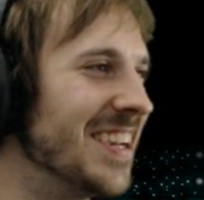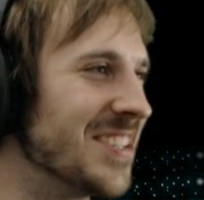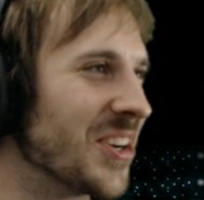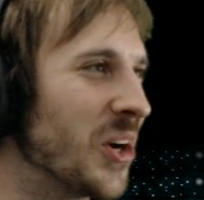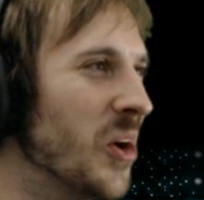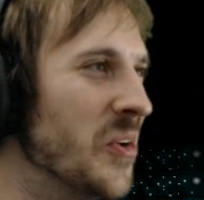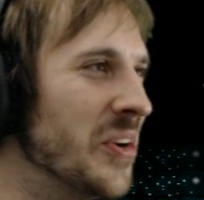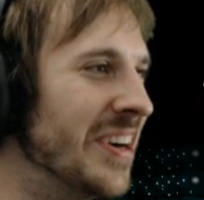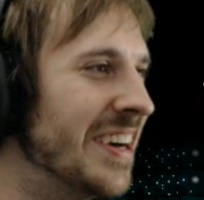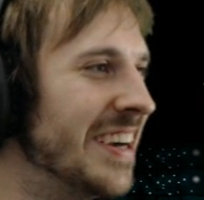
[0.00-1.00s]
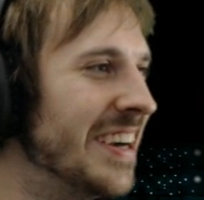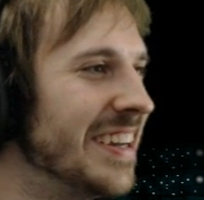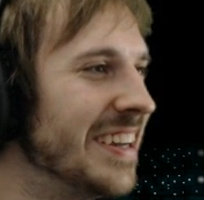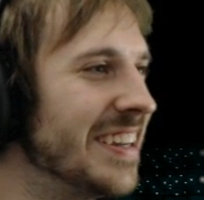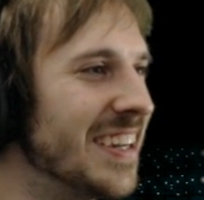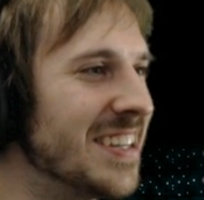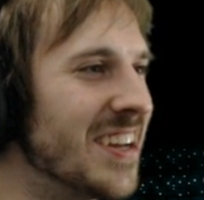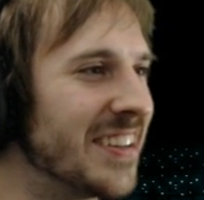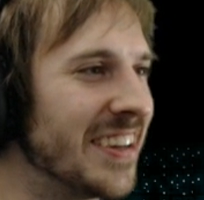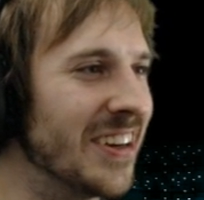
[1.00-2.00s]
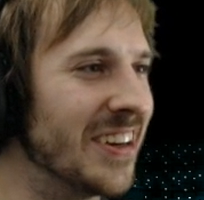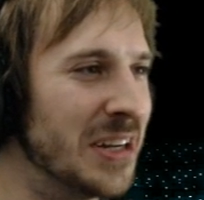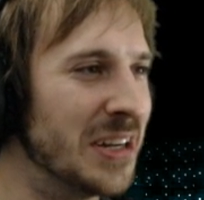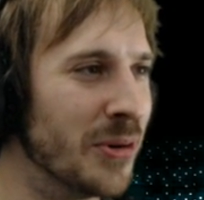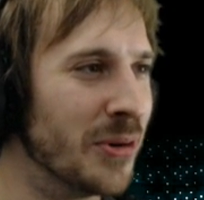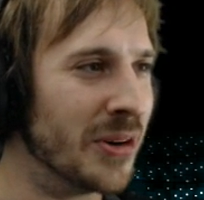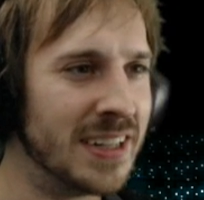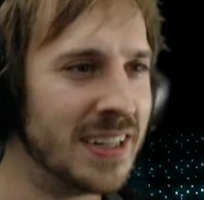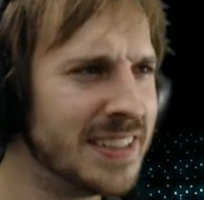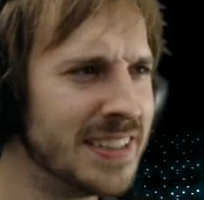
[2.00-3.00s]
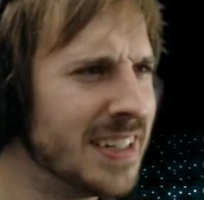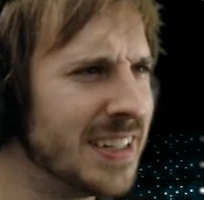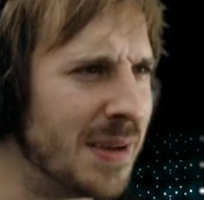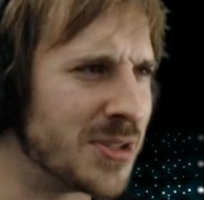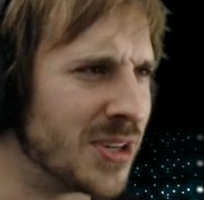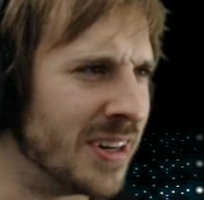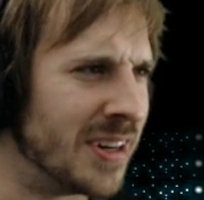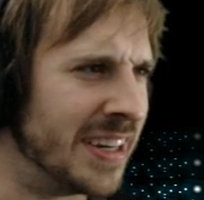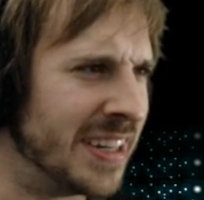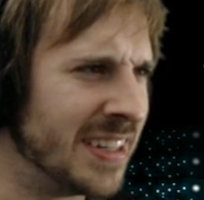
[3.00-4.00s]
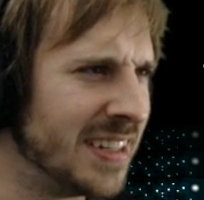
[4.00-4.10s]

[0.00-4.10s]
He's a goner. He's not here anymore. I'm sorry.